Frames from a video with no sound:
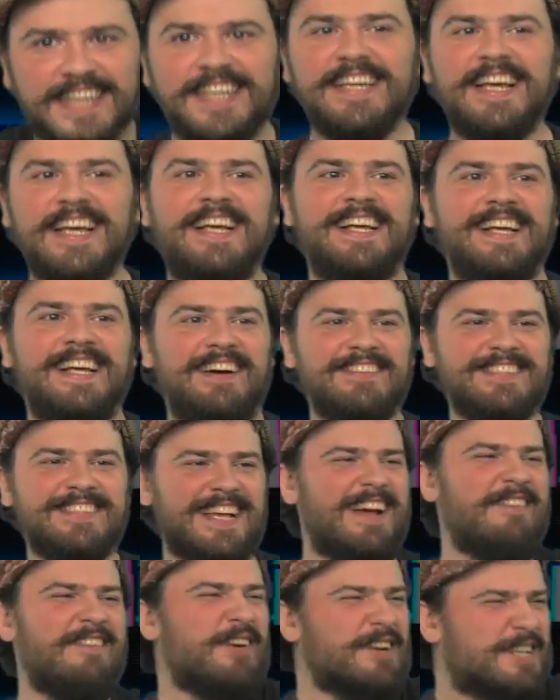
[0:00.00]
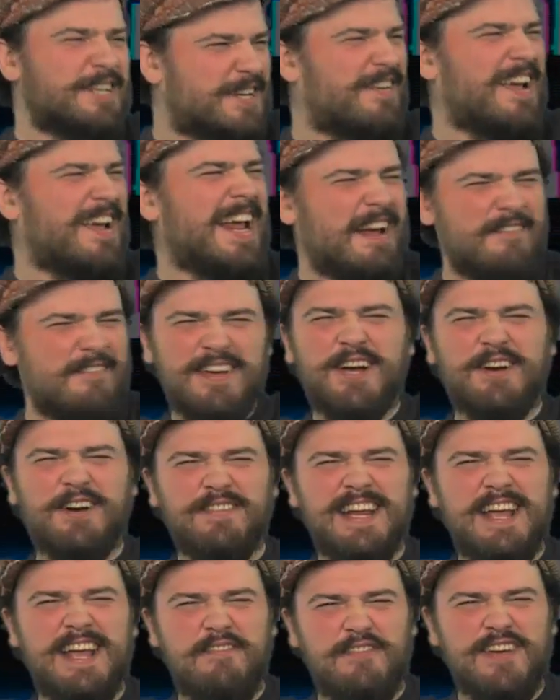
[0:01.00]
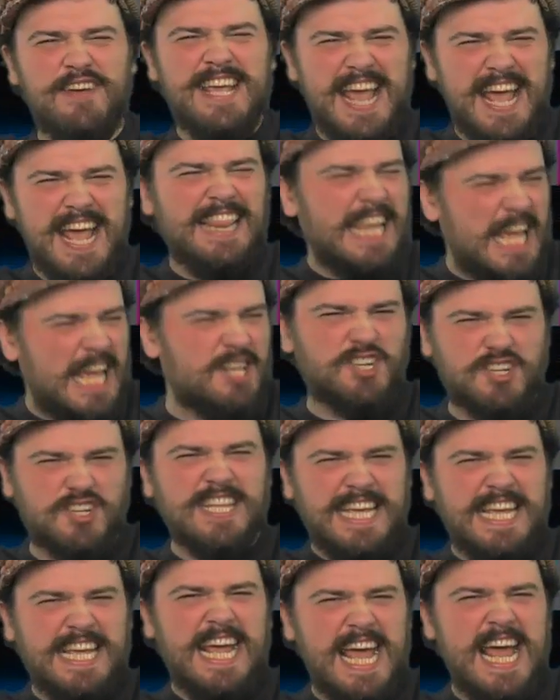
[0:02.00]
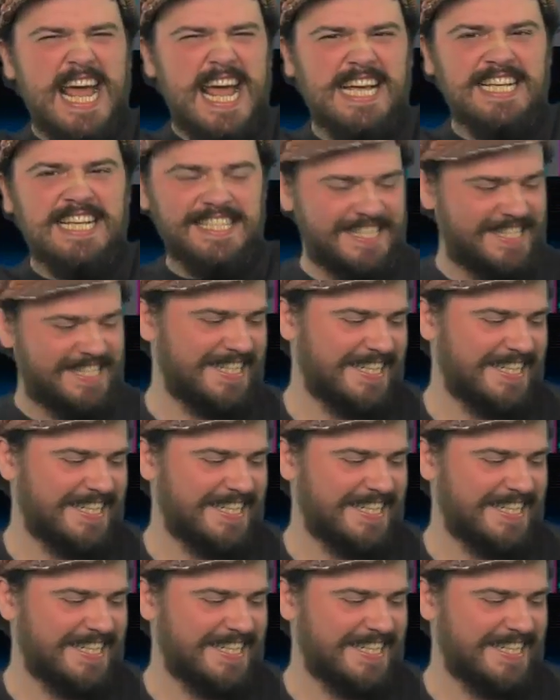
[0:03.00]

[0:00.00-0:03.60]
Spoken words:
I was like, what do you mean? I've been coming here for literally years.